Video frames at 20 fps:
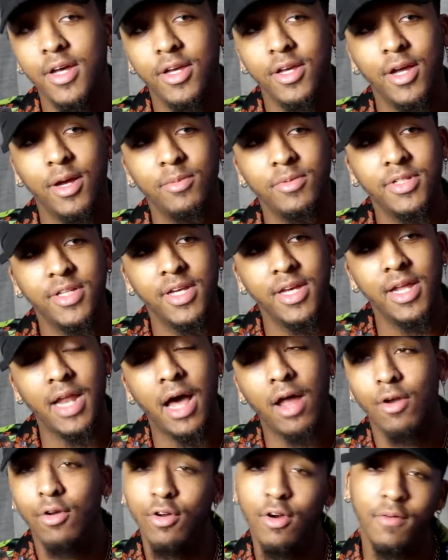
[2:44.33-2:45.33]
You know what I'm saying?
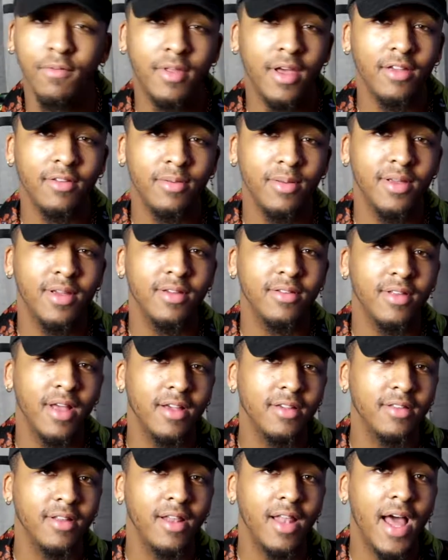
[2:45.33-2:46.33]
I don't know if that's because
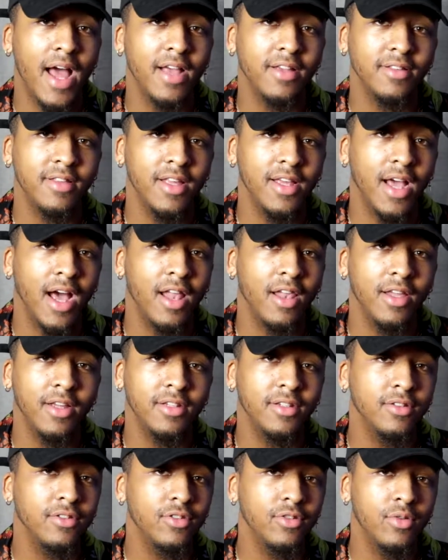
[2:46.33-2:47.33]
that's the last thing I
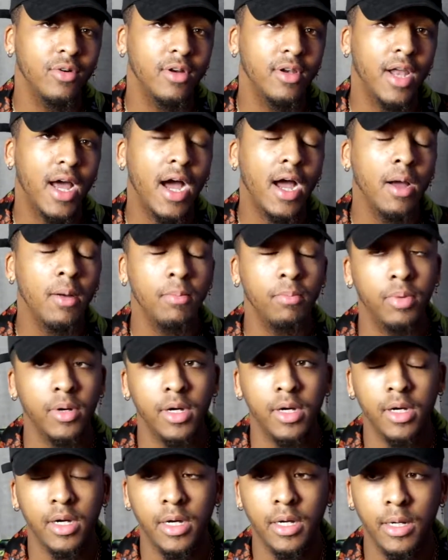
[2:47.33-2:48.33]
listened to or not,
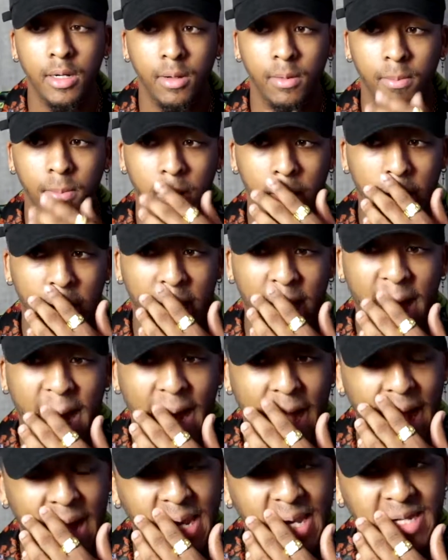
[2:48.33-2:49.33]
but
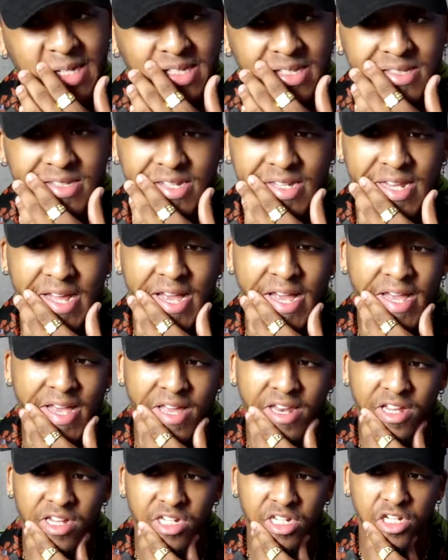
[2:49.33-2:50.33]
I listened to that
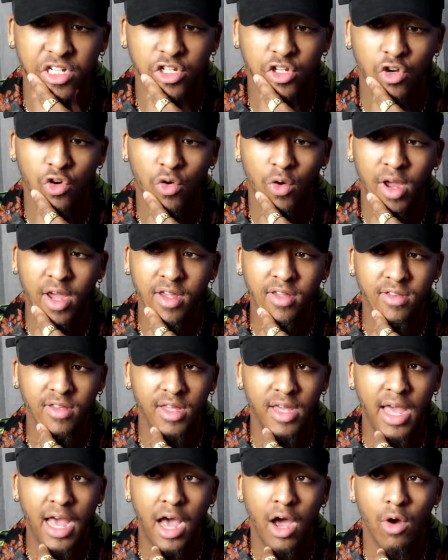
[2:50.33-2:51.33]
and it's just
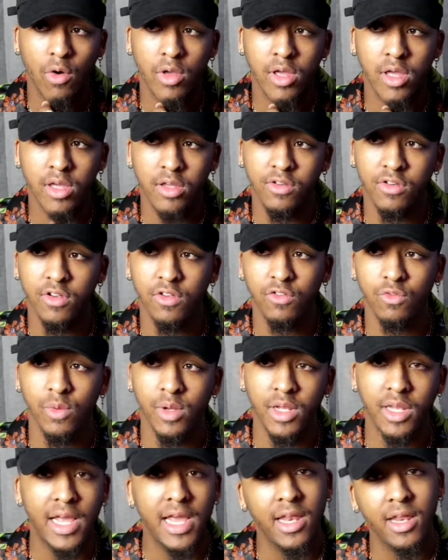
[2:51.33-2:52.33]
crazy how he just
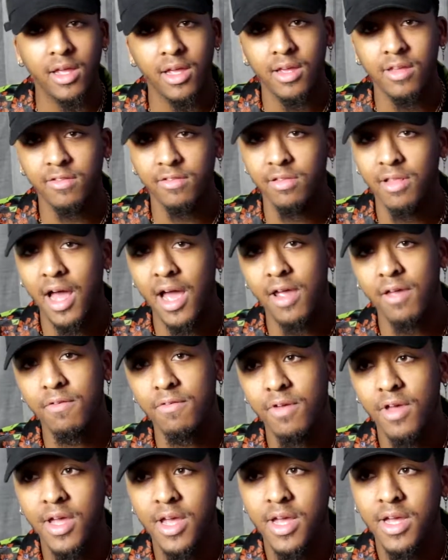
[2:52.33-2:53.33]
relating his
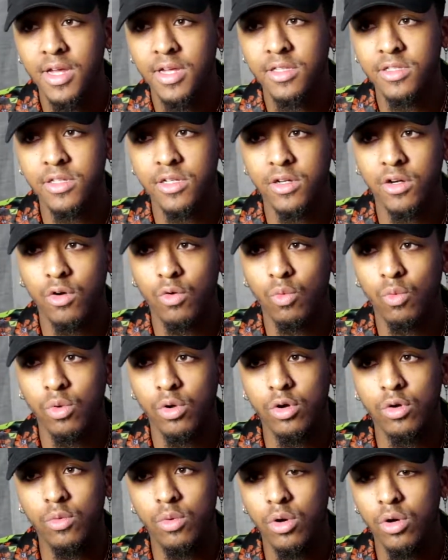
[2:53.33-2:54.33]
life to
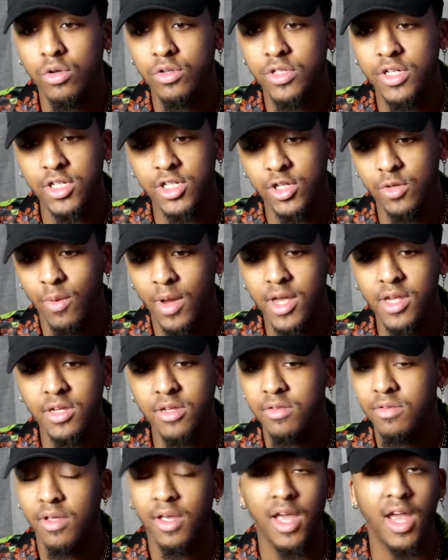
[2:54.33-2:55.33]
real world
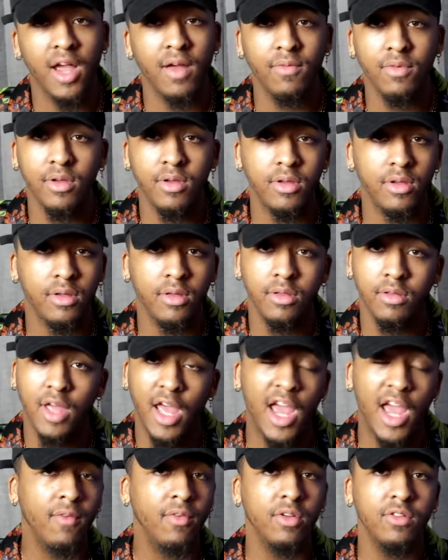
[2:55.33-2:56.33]
situations, and every
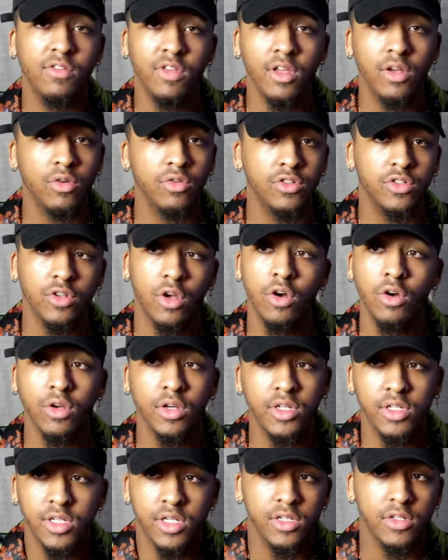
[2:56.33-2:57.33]
single song
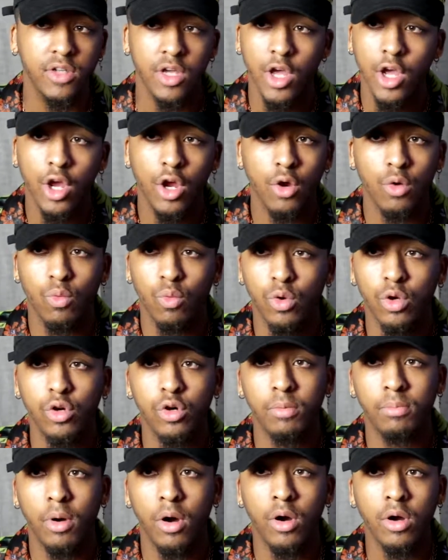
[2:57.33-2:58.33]
is just
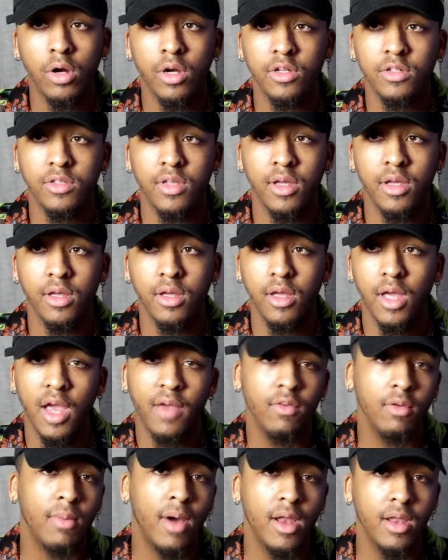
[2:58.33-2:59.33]
real bars that
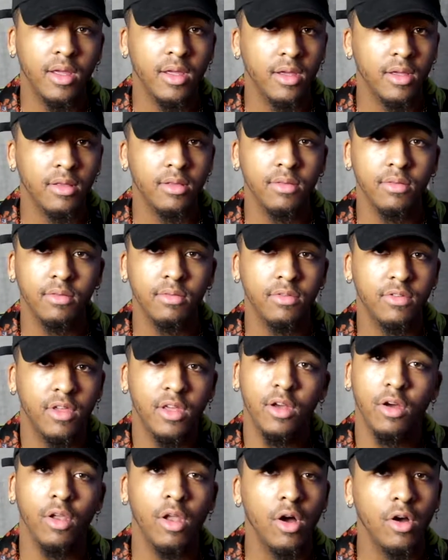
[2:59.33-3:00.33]
everybody can
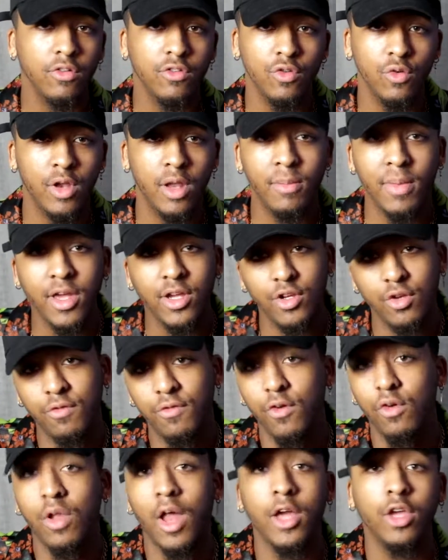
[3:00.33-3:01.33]
sing along to, and it makes you
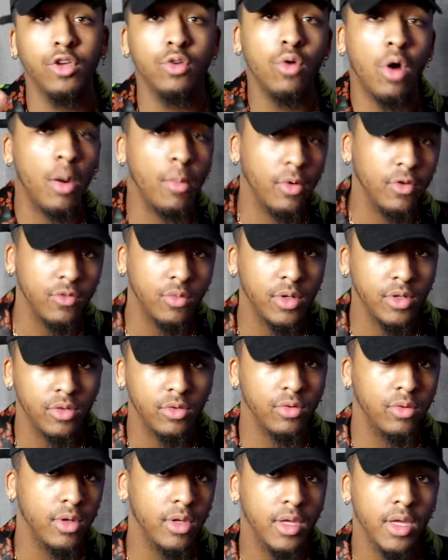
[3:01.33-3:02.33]
feel like almost went
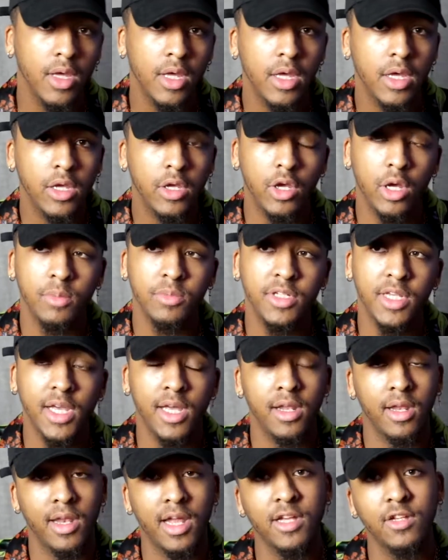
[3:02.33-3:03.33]
through it. You know what I'm
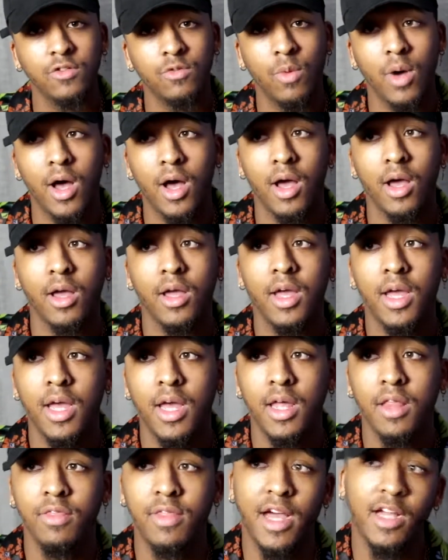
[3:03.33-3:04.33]
saying? And that's why
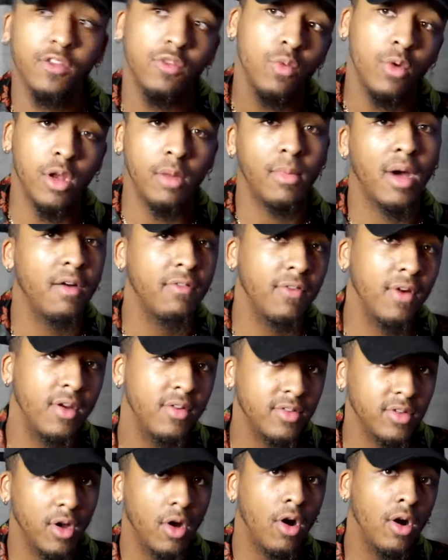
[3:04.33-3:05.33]
that's one of my
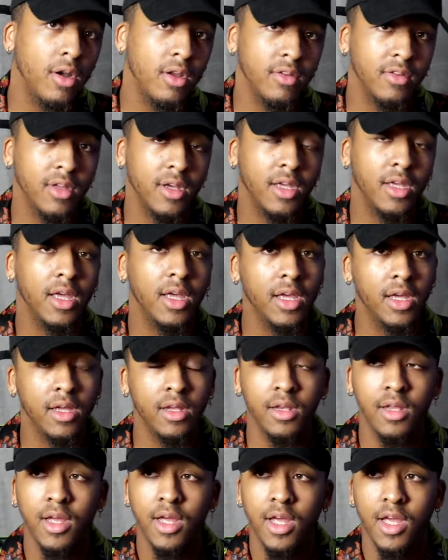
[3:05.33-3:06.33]
favorite artists,
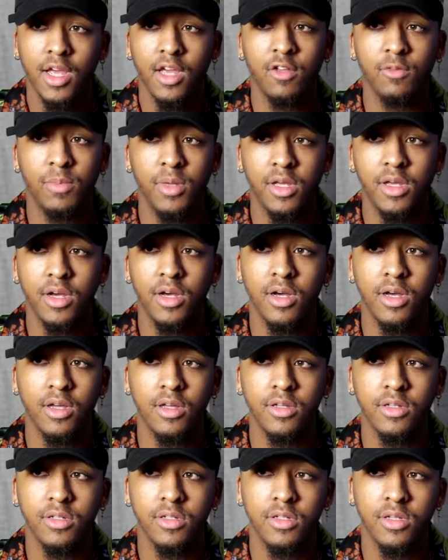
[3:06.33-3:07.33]
again, is
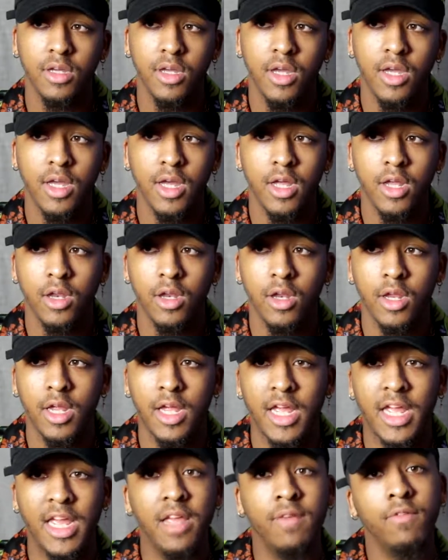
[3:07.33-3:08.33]
because
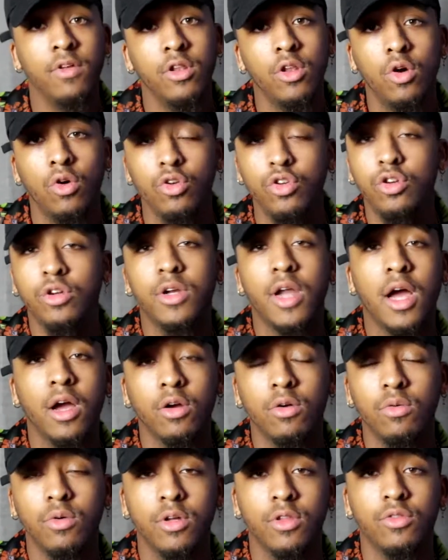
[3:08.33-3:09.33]
even though you're not
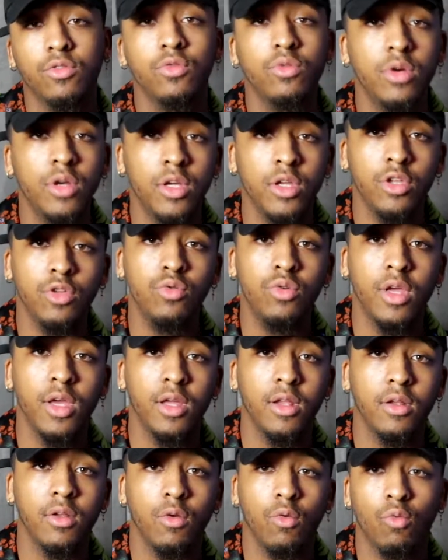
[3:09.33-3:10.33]
going through it, you
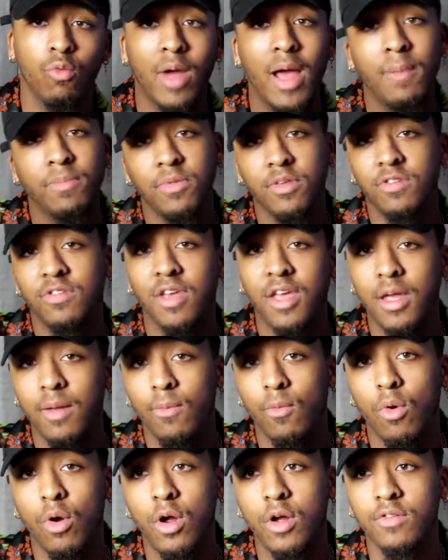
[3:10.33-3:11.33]
can rap the
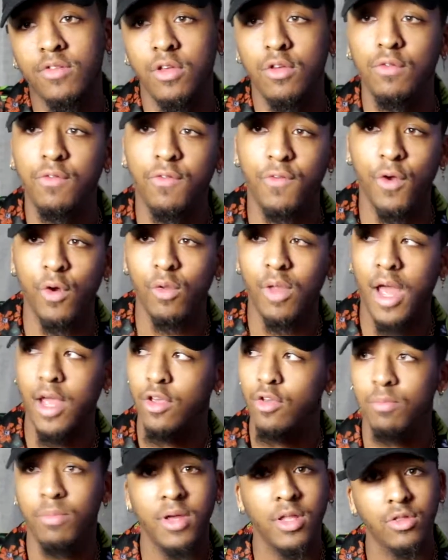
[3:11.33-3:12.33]
same words and you feel like
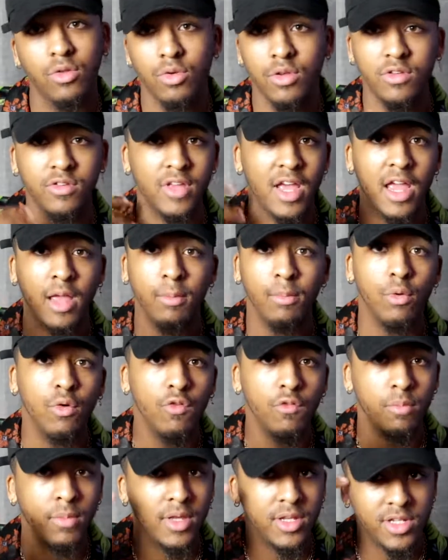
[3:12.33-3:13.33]
you've been through the same
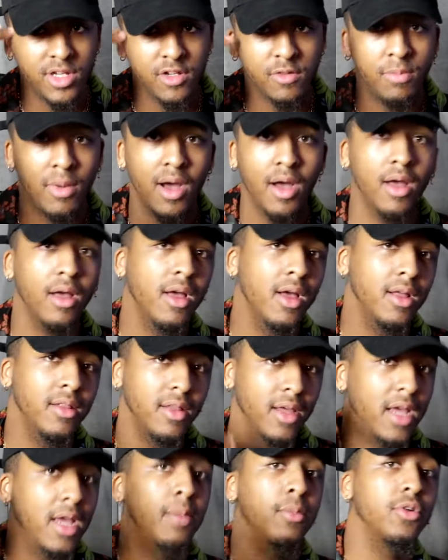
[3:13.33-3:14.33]
movement just by
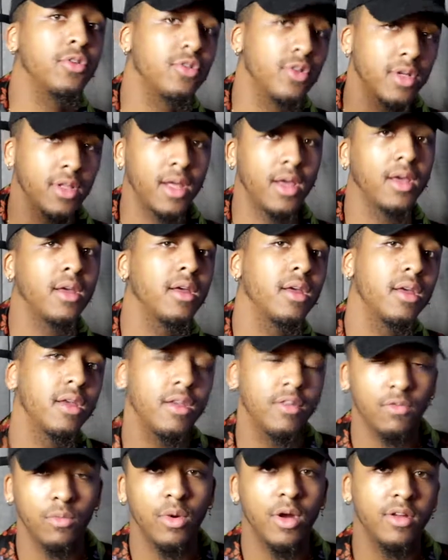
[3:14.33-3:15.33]
the imagery that
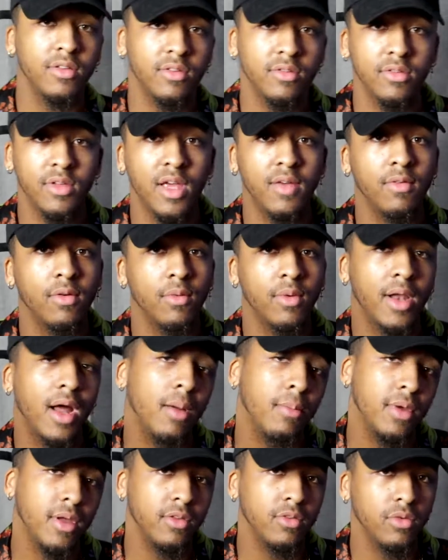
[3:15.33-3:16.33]
his words is given
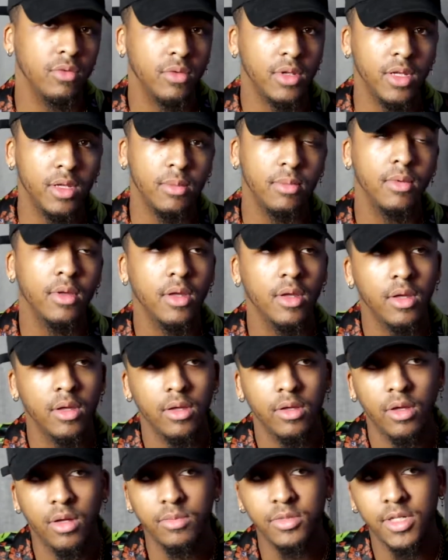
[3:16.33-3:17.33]
without being too deep.
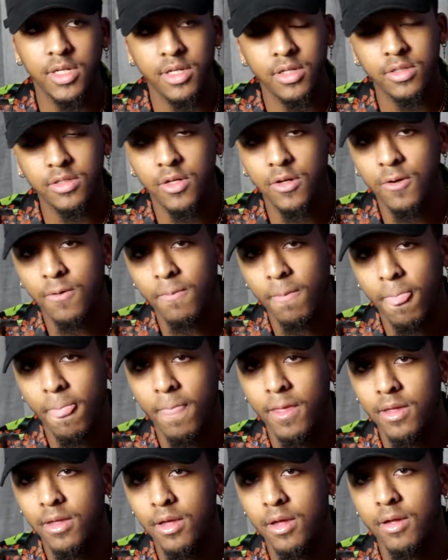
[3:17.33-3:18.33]
You know what I'm saying? So
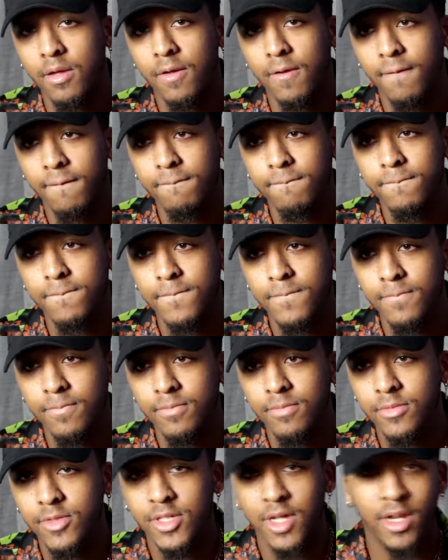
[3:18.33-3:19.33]
yeah,
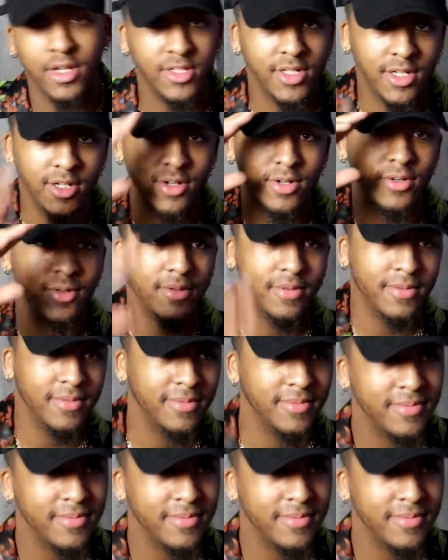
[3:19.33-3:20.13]
shout out J. Cole.